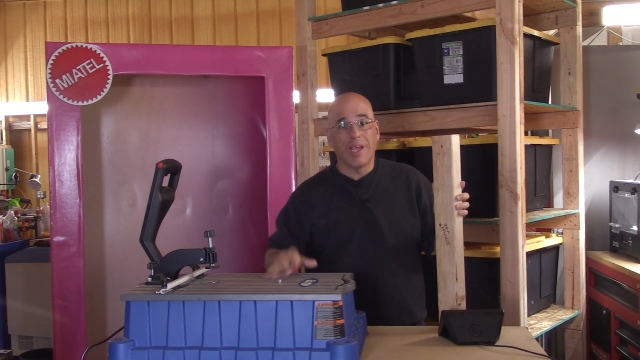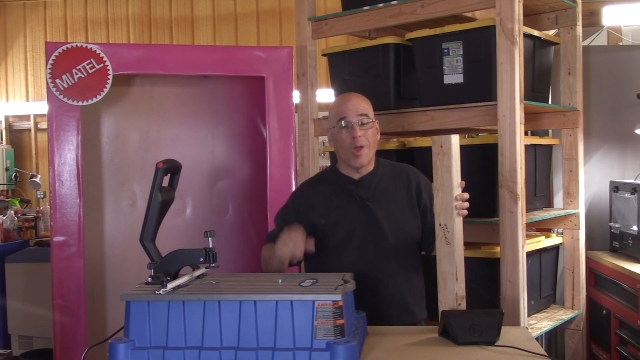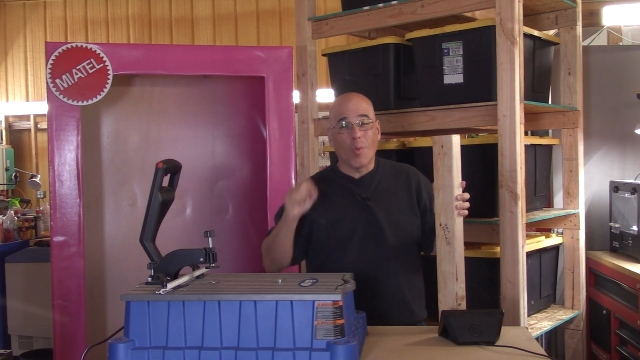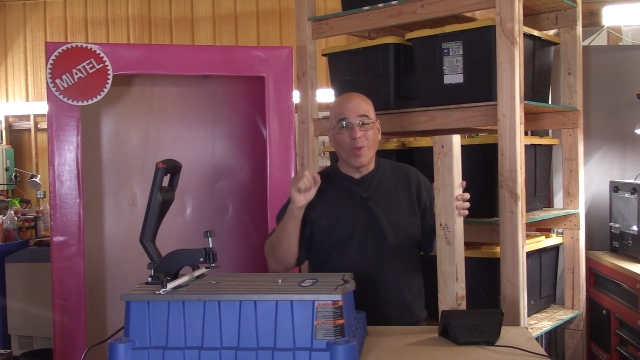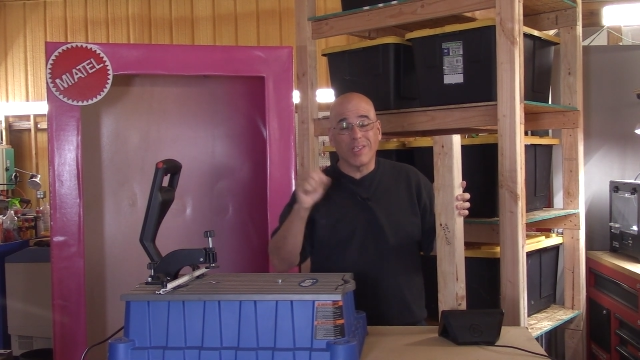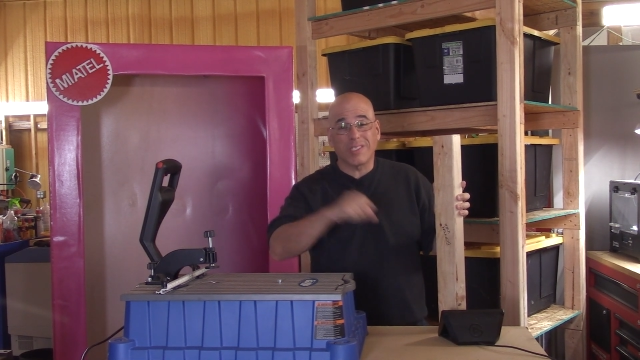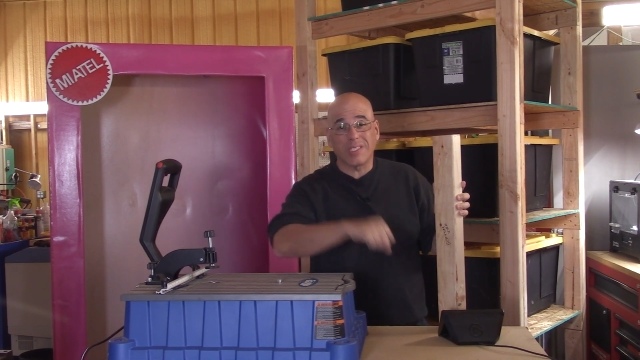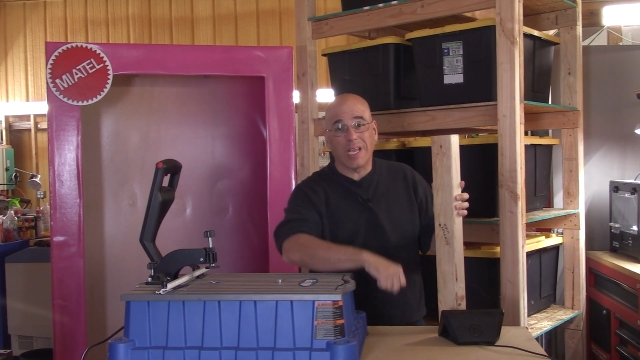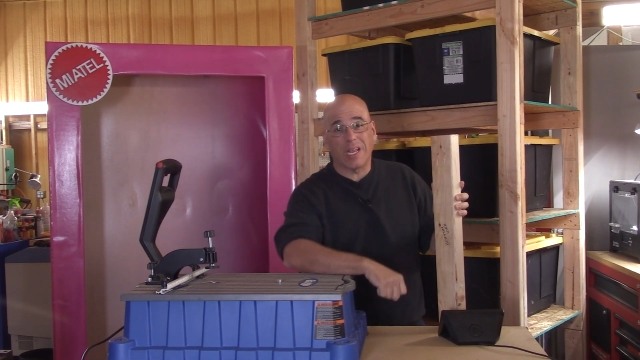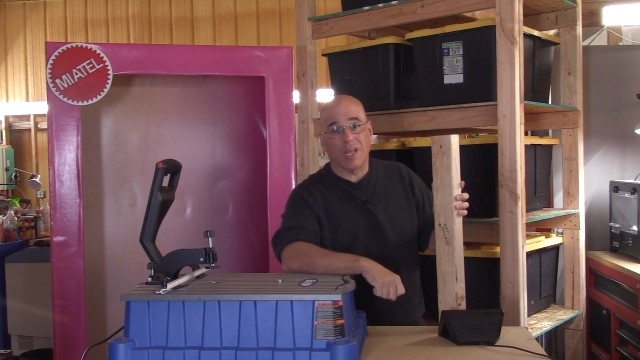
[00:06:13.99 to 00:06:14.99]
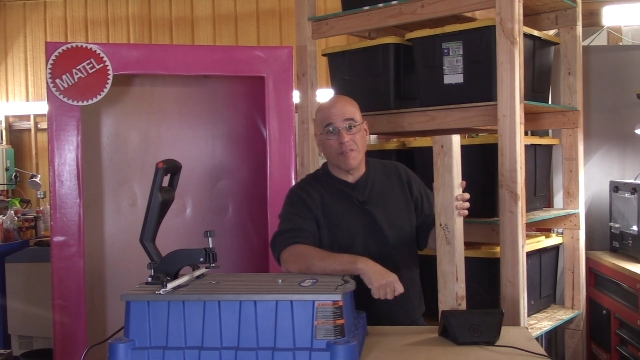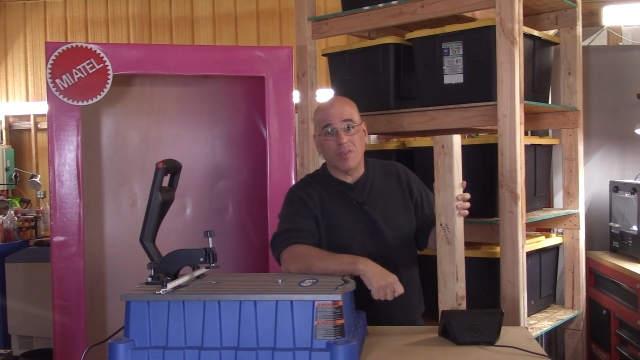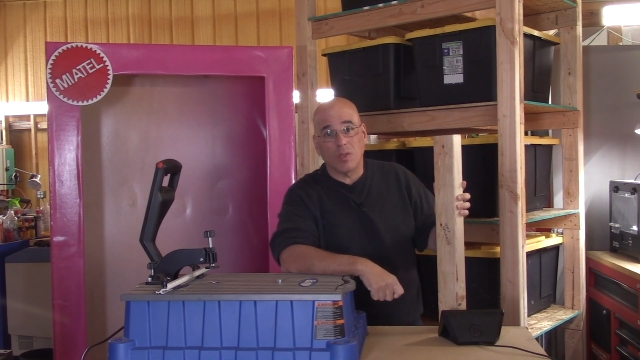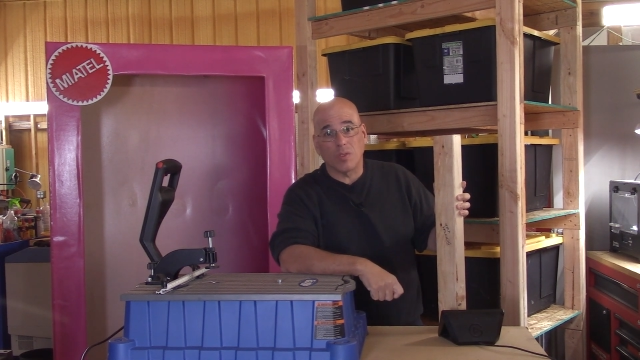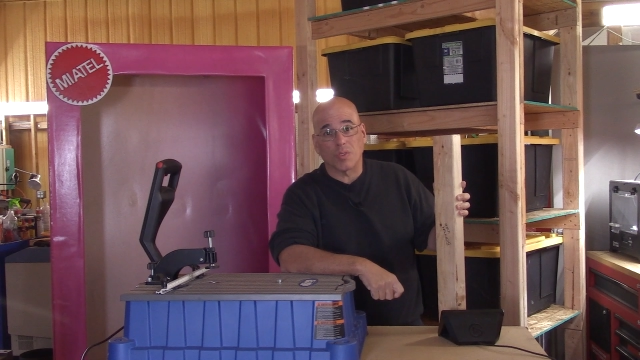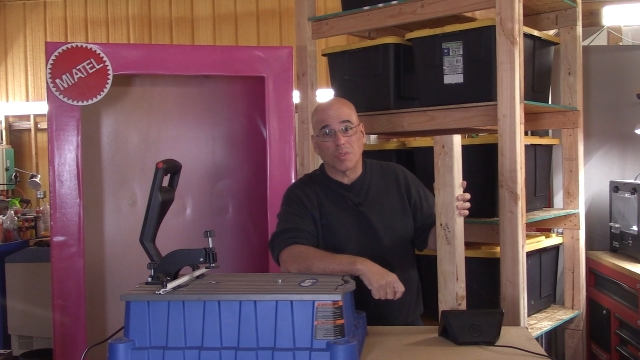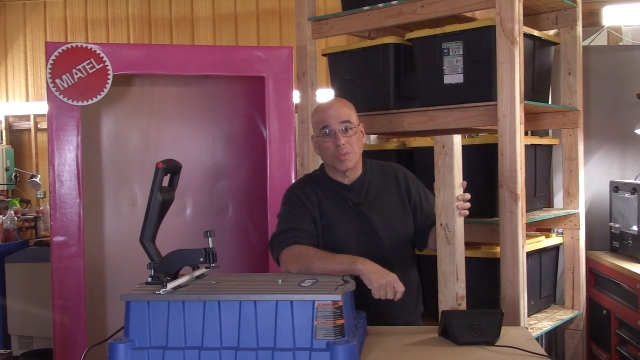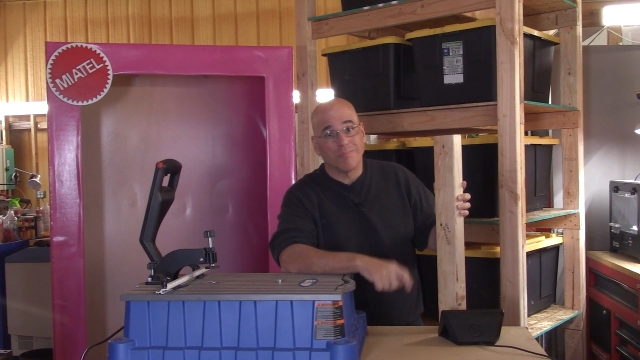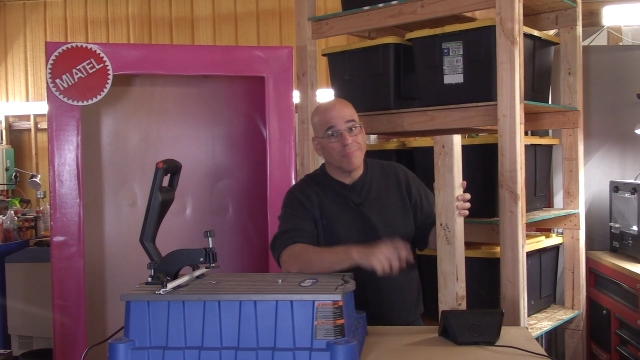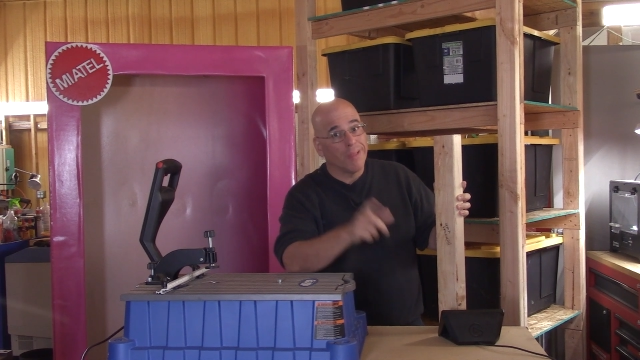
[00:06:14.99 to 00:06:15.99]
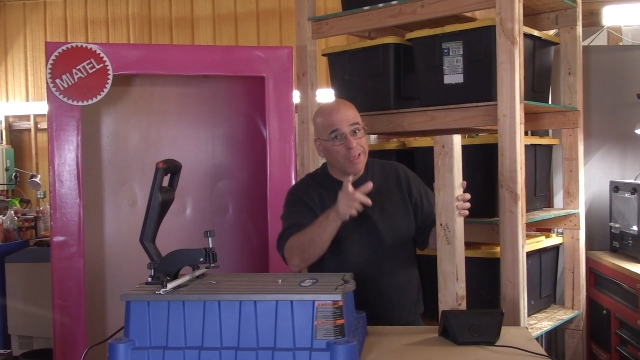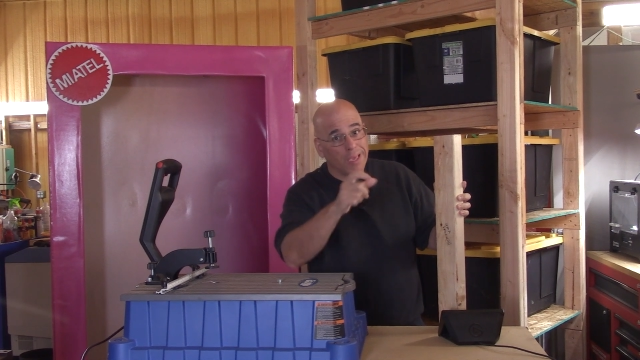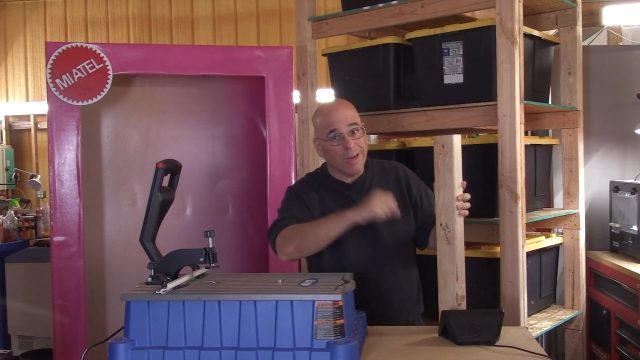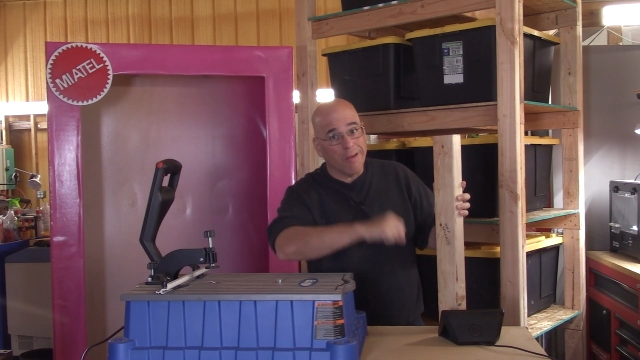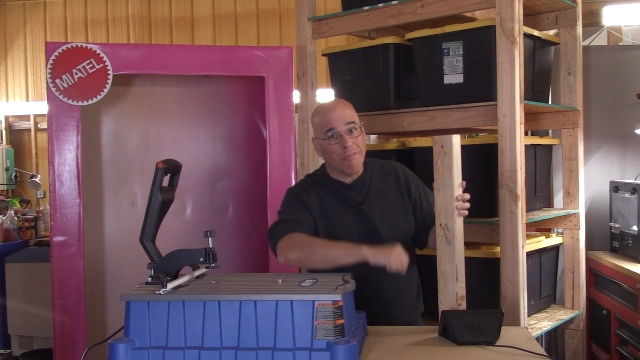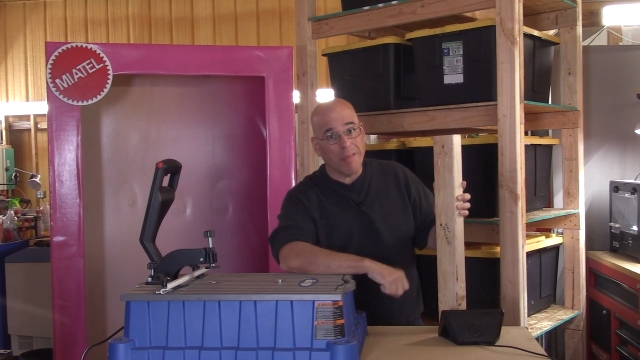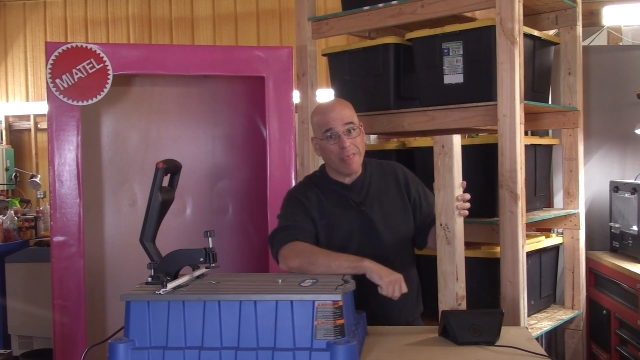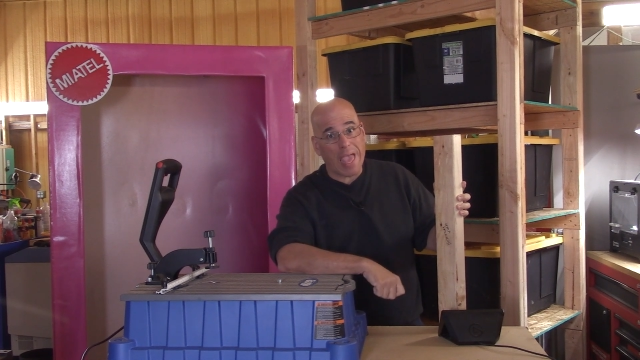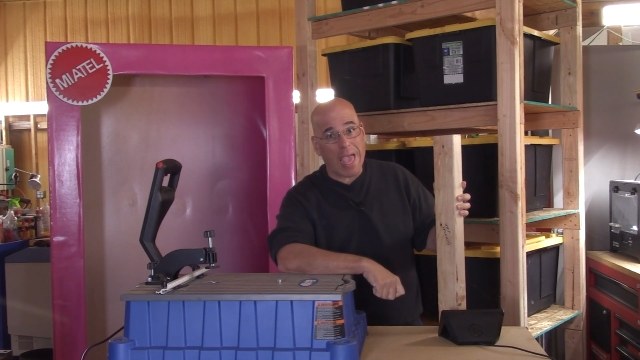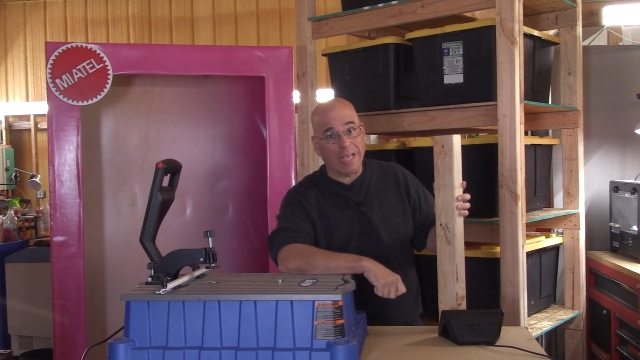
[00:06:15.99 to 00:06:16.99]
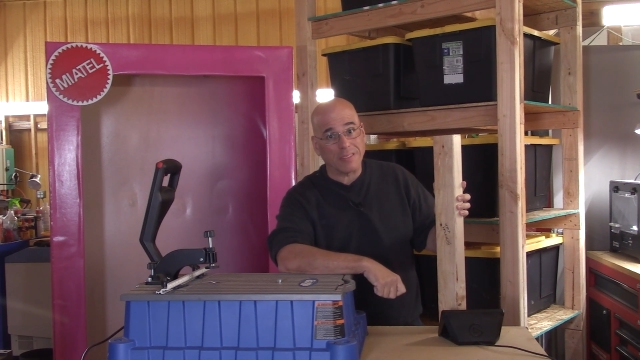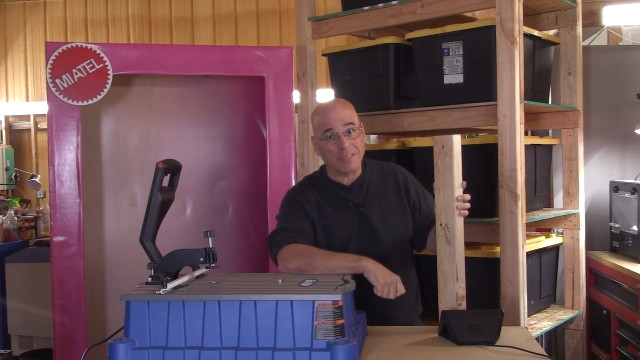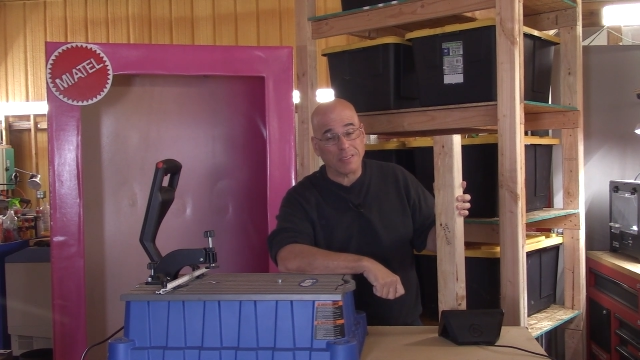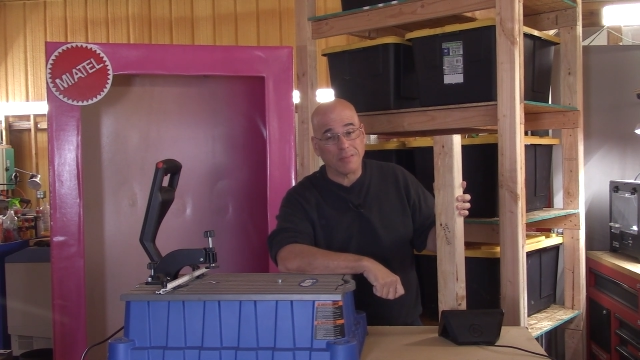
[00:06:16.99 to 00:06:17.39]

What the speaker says: will see a lot of use. It already has.